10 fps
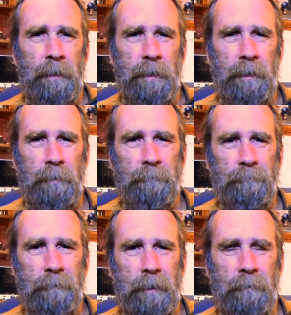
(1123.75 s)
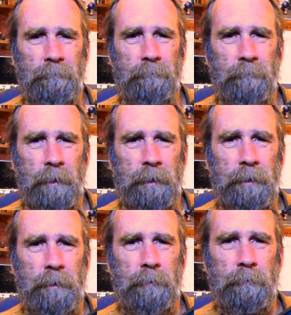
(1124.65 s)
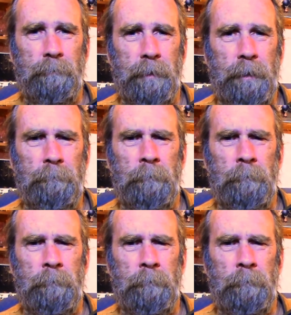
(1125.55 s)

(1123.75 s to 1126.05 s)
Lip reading: you know, well, what can you do, right?